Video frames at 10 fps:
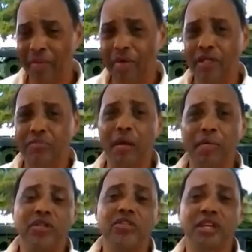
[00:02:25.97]
because maybe
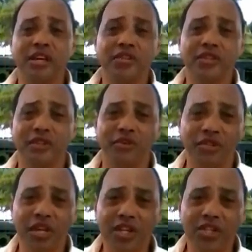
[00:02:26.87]
the skills that they're
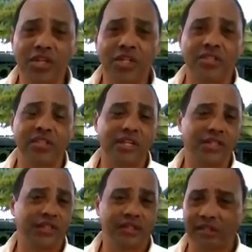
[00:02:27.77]
teaching is